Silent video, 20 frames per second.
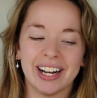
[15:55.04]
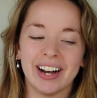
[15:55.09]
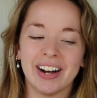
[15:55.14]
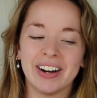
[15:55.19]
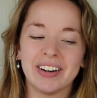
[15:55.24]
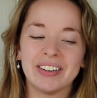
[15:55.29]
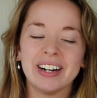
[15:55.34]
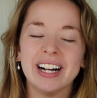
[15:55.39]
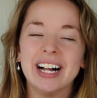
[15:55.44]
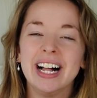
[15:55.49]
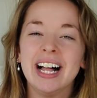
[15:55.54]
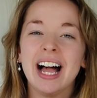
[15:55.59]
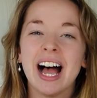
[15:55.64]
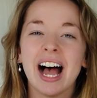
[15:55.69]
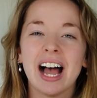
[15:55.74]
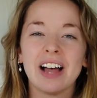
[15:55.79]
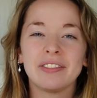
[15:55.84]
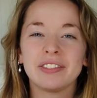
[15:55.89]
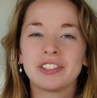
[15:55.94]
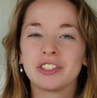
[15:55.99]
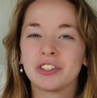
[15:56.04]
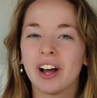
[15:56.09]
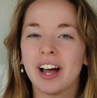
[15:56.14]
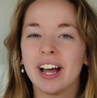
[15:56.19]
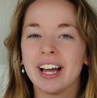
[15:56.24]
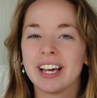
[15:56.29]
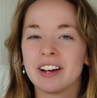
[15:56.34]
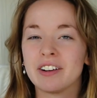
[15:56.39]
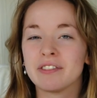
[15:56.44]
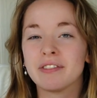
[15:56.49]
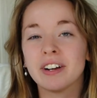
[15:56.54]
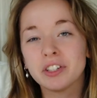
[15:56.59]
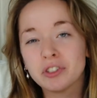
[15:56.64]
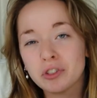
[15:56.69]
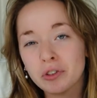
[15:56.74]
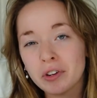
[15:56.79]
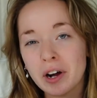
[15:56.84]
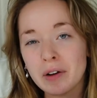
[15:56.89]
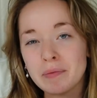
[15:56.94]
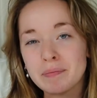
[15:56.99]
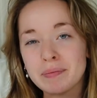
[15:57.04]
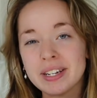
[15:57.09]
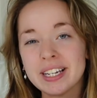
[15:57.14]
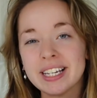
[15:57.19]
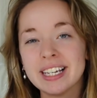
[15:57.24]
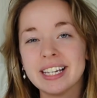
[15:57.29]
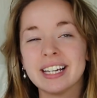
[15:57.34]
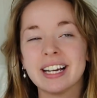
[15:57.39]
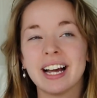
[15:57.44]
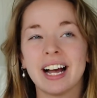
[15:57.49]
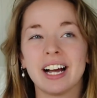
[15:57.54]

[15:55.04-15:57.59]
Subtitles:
So I've tried a rental company.